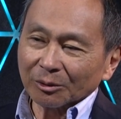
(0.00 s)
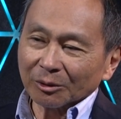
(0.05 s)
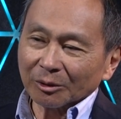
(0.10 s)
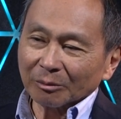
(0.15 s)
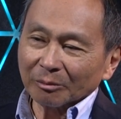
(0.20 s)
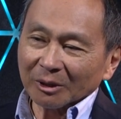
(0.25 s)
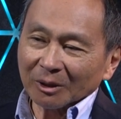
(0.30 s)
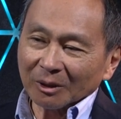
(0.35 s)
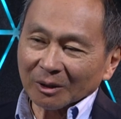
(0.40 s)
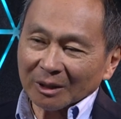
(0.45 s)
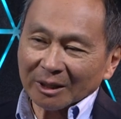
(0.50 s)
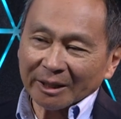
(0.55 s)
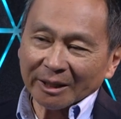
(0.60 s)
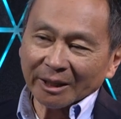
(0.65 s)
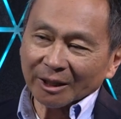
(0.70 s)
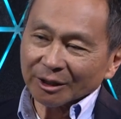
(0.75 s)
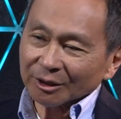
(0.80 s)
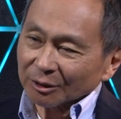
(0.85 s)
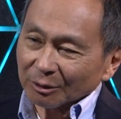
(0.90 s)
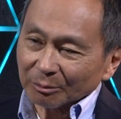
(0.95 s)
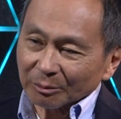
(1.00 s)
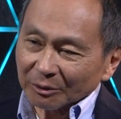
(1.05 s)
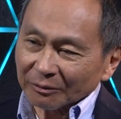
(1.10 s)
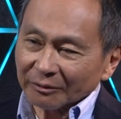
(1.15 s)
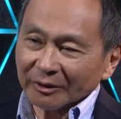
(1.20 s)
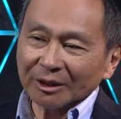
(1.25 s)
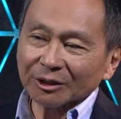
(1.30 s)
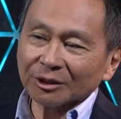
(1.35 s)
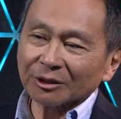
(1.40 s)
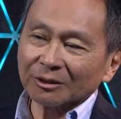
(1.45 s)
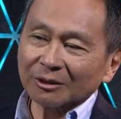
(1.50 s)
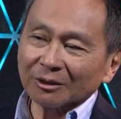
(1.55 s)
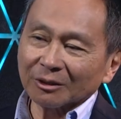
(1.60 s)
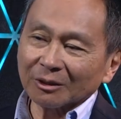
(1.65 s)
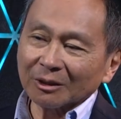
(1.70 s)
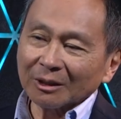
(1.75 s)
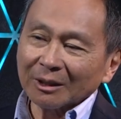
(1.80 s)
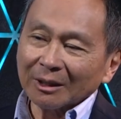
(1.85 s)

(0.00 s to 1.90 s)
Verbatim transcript: who are middle class or professional.